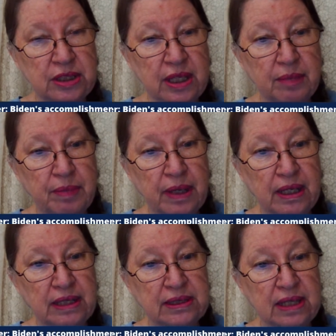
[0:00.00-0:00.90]

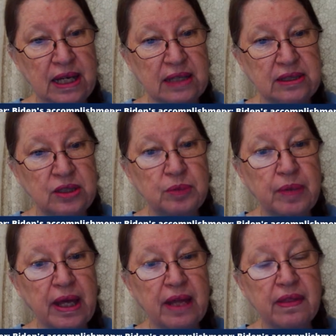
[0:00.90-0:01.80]
Tenpenny is an
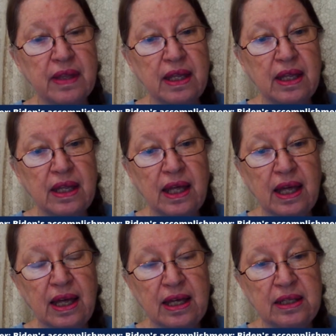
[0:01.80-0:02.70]
osteopath,
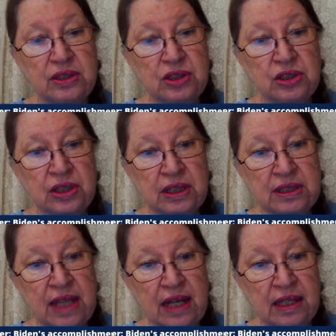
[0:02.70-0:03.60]
and she
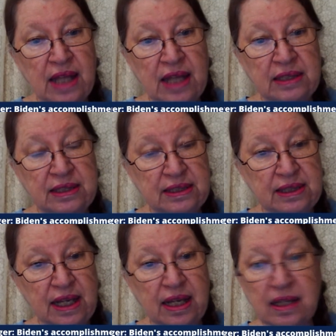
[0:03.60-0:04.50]
has had a lot to
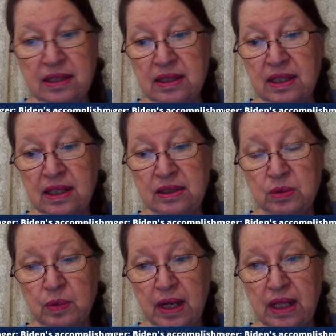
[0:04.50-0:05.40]
say
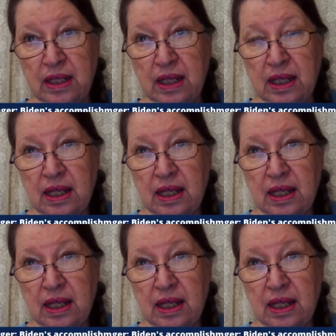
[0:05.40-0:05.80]
as well.